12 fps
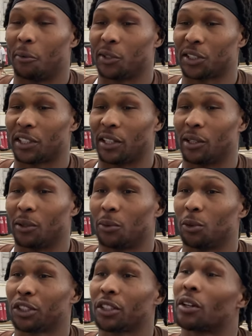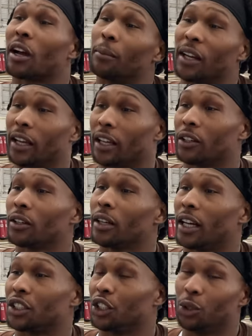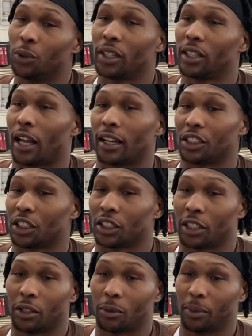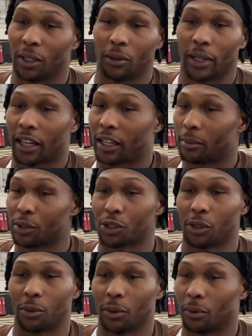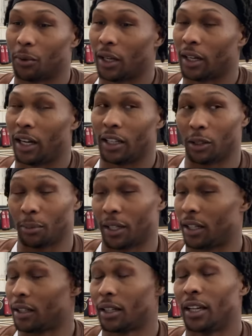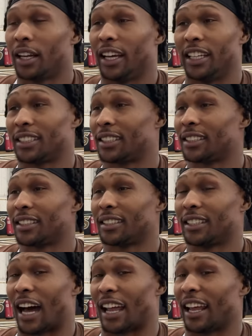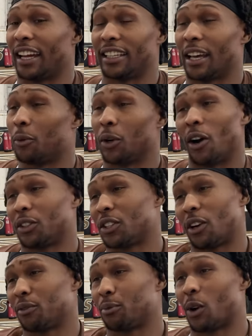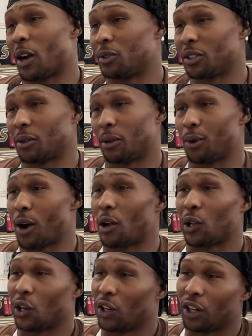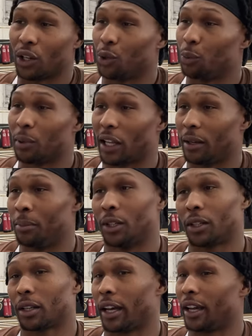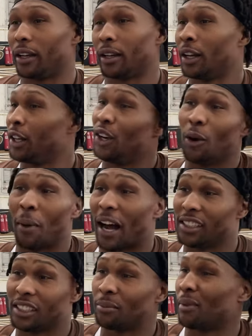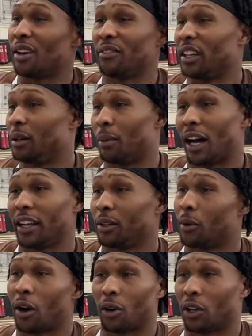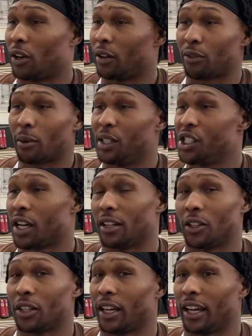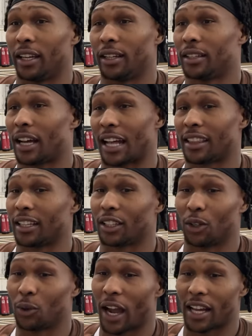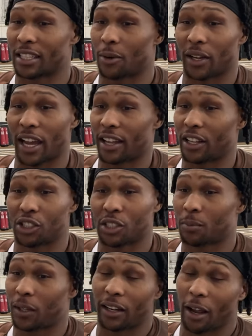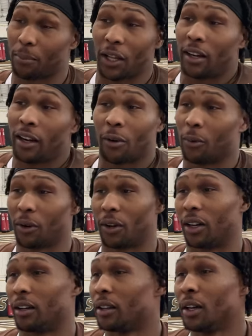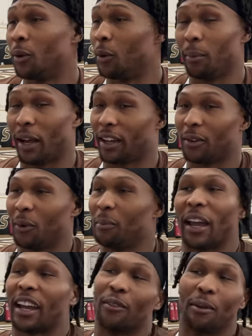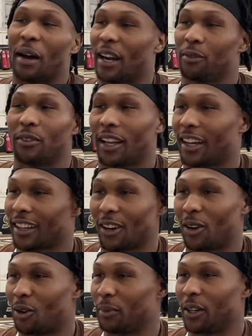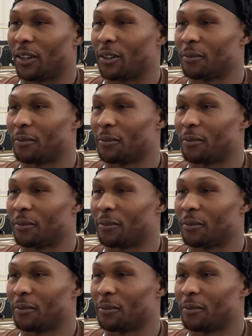We're still coming together as a unit, like just still building that chemistry with one another. But I like that we're all starting from ground zero. We're all learning a new playbook, and nobody's above anybody. We're all learning from each other. And I think the new guys that we got, they're blending in real good. We make everybody feel like they're home here.